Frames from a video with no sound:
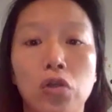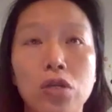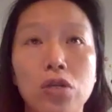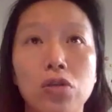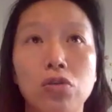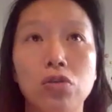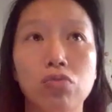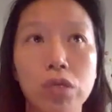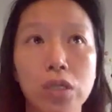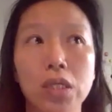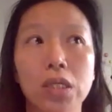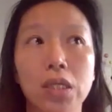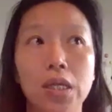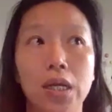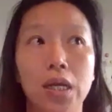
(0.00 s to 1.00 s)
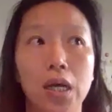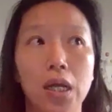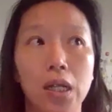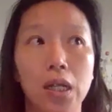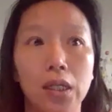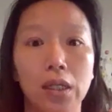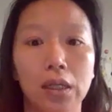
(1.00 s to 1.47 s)
There's really like
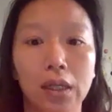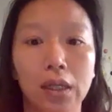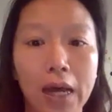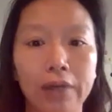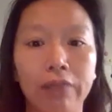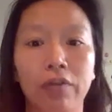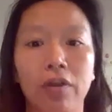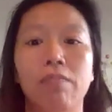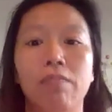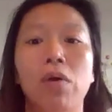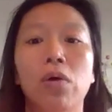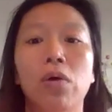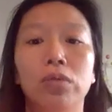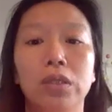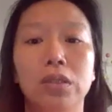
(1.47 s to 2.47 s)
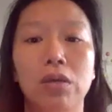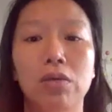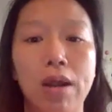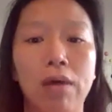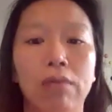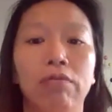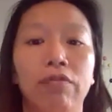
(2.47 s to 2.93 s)
a lot of components
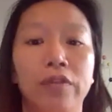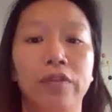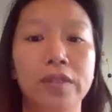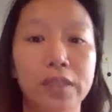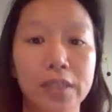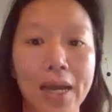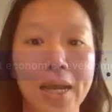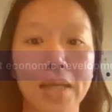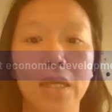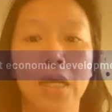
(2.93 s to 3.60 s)
around fintech.